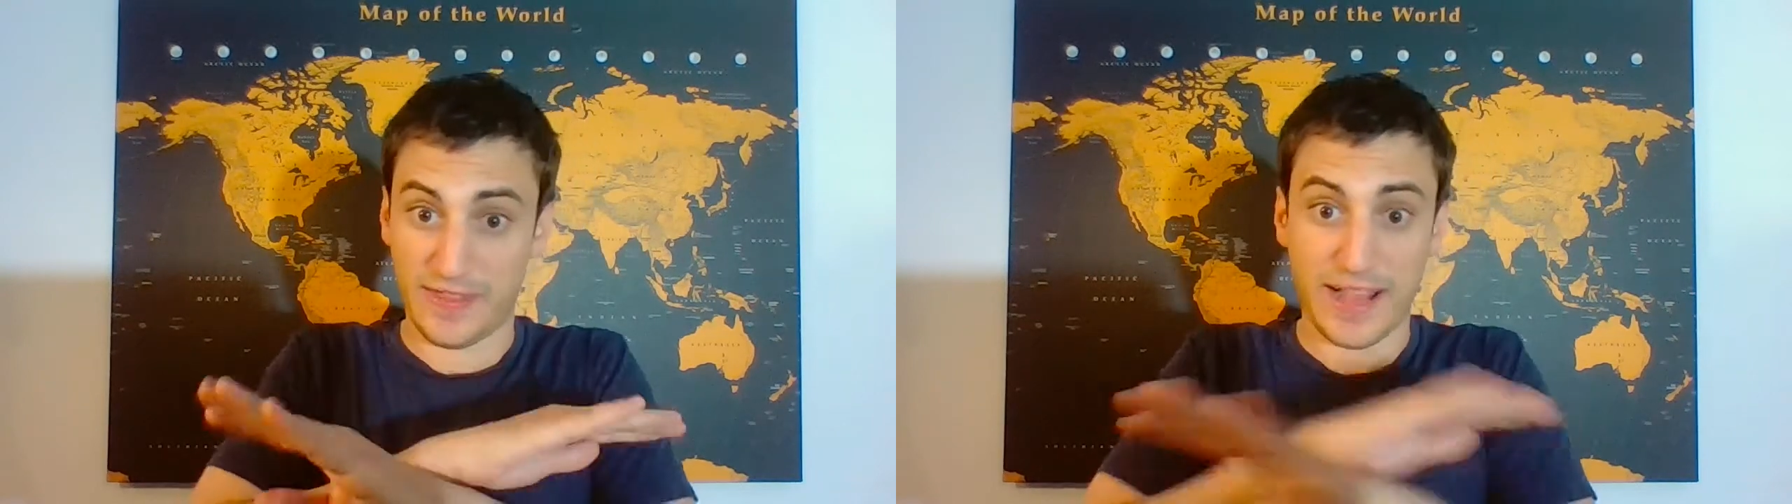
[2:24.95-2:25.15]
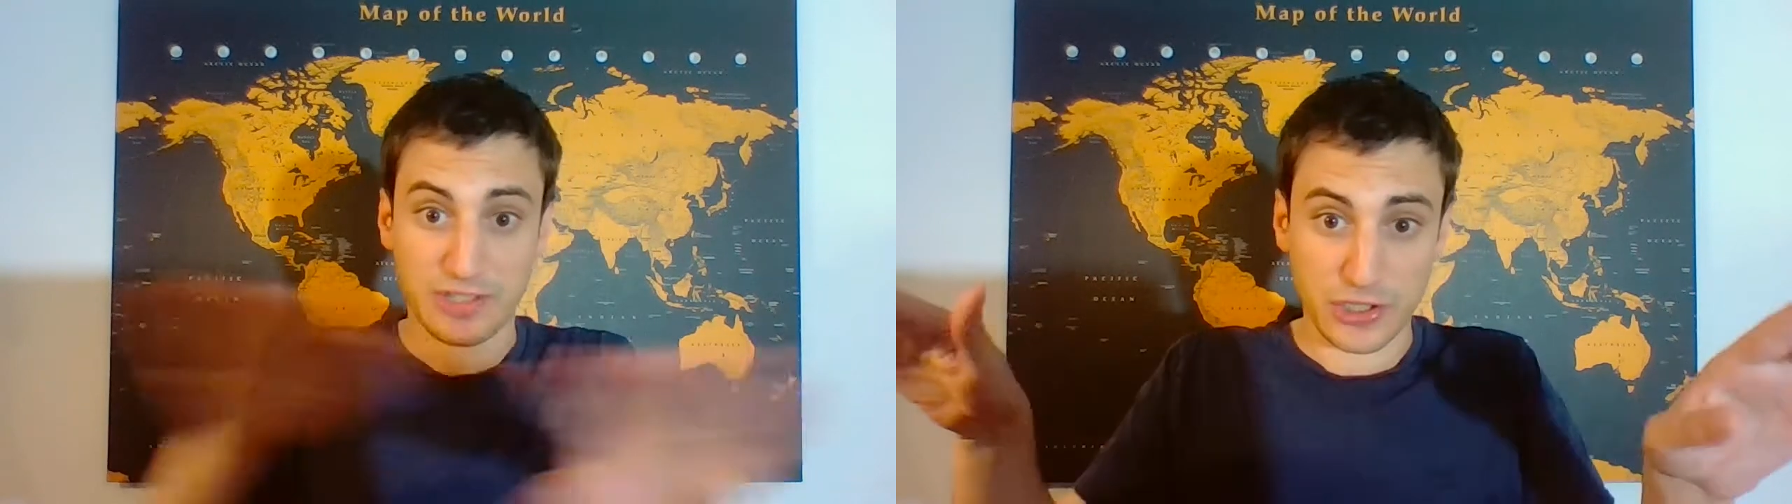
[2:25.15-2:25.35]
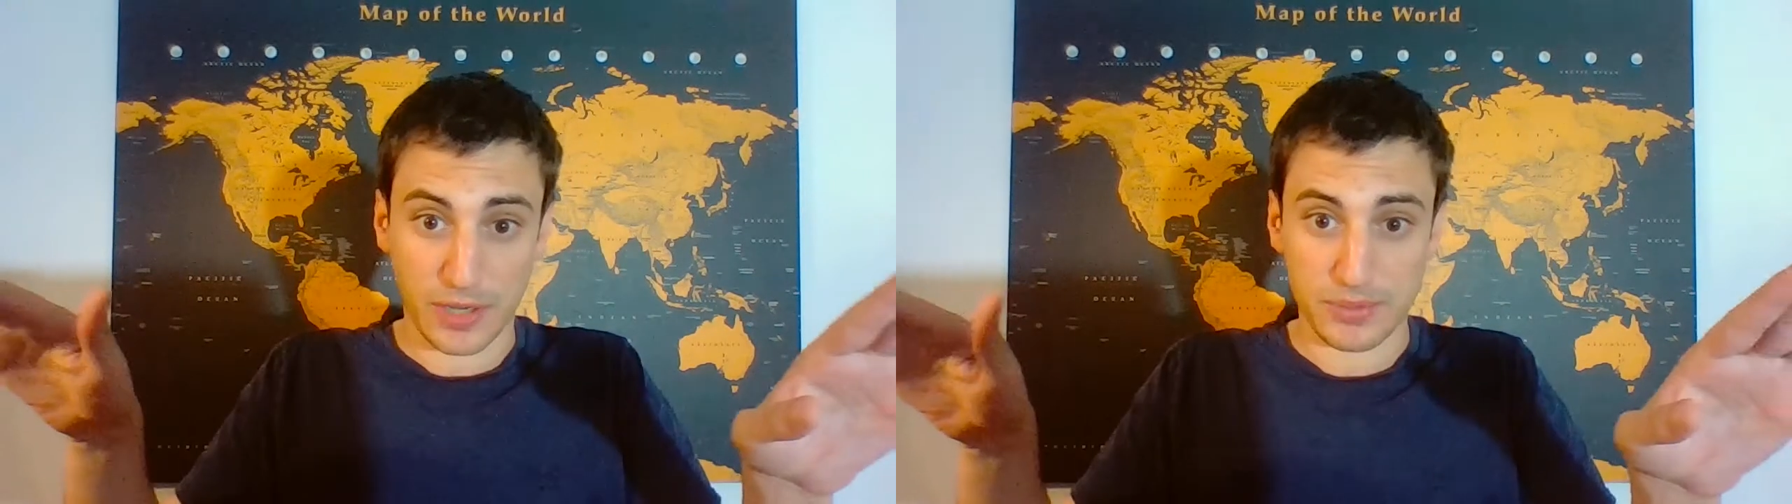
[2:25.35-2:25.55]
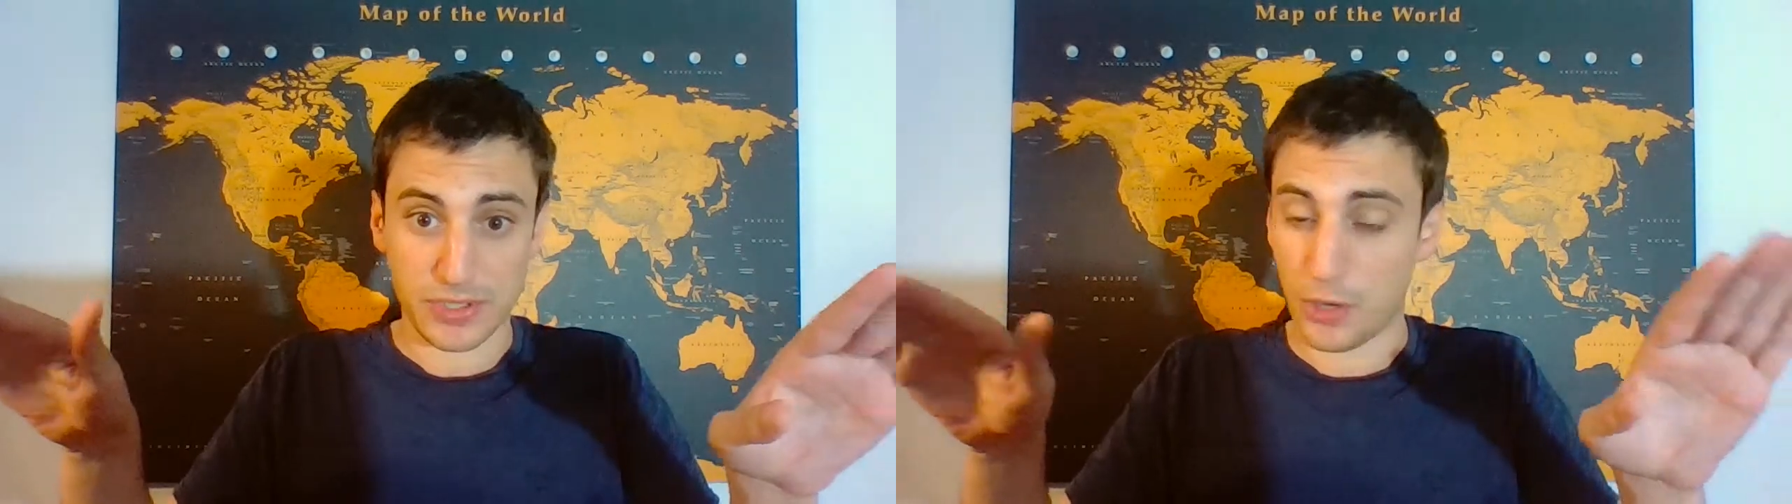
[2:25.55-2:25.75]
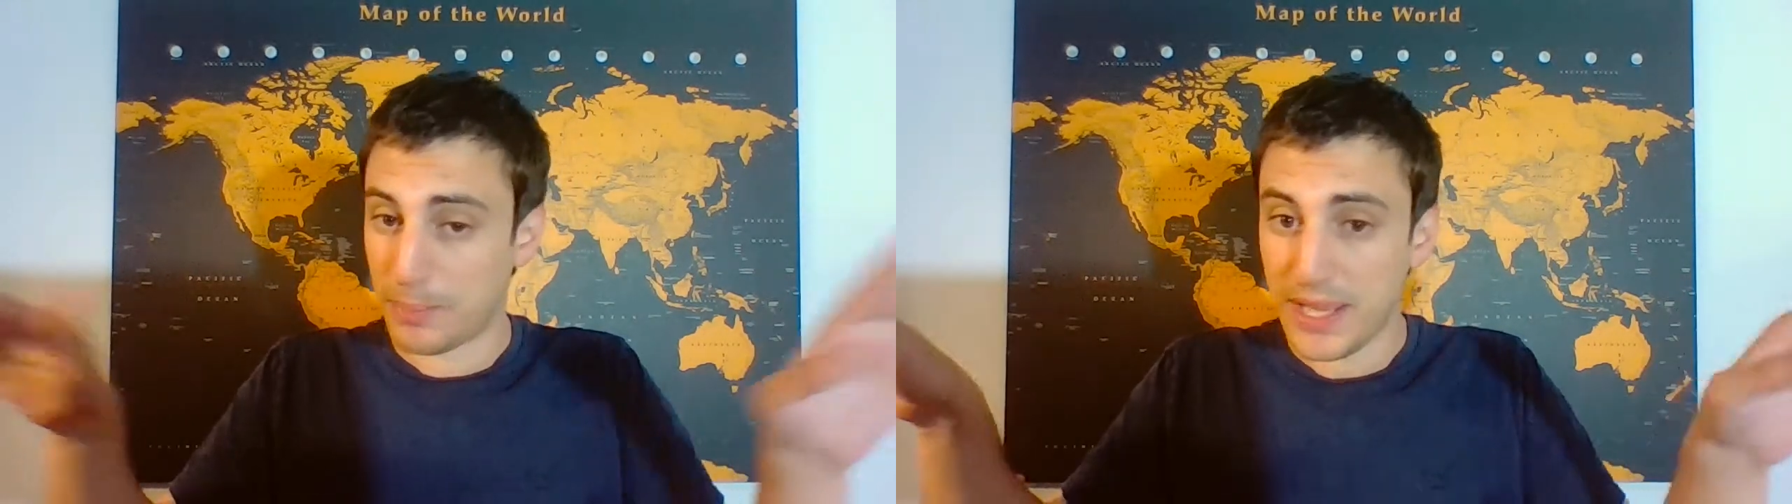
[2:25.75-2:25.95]
That's our terms.
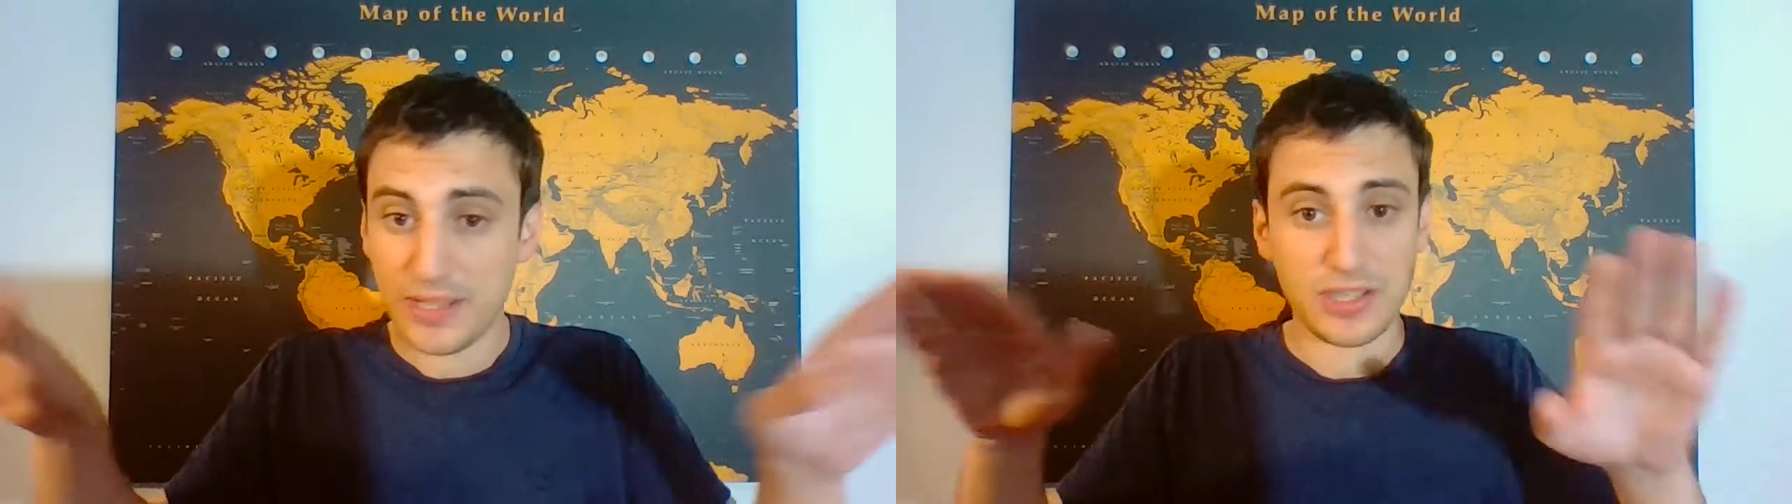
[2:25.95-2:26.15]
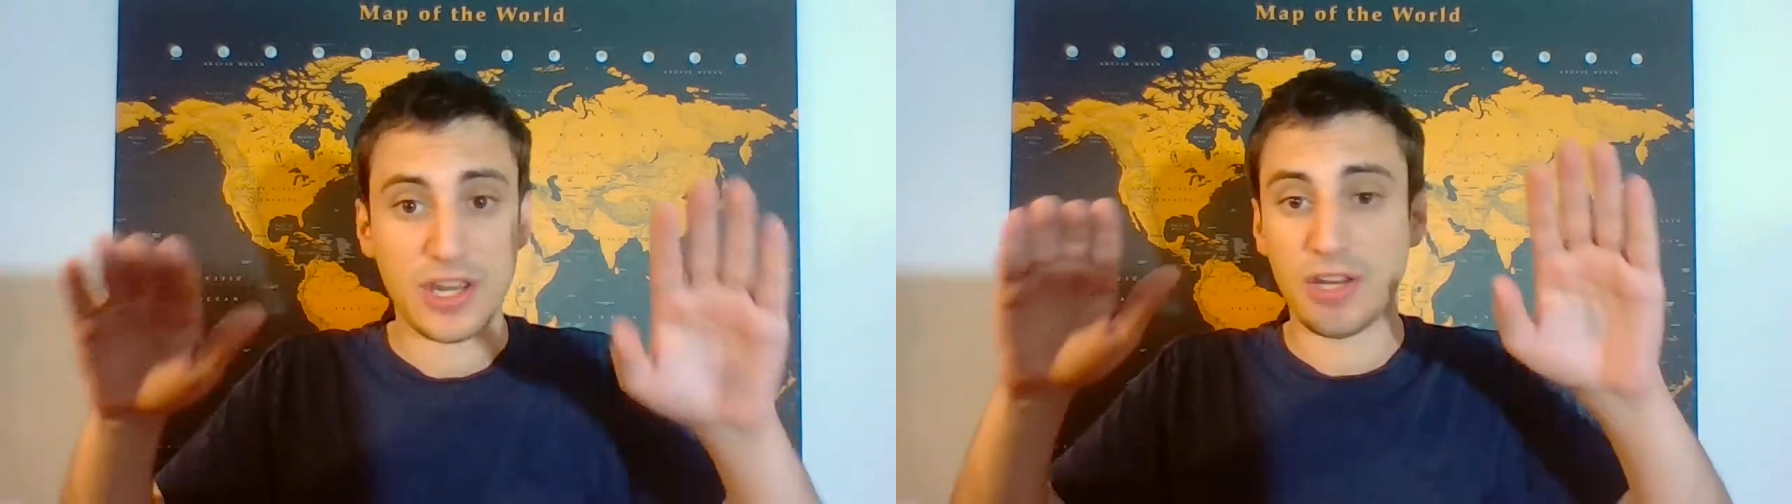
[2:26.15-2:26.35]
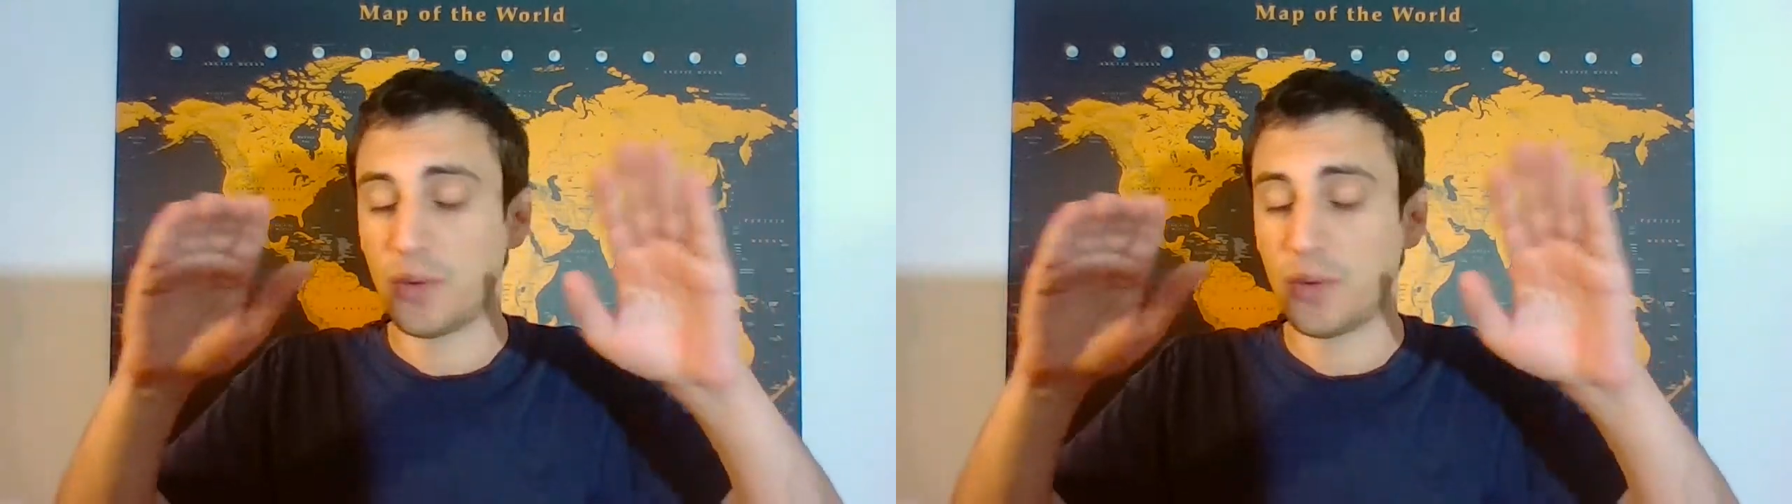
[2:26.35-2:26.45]
No peace,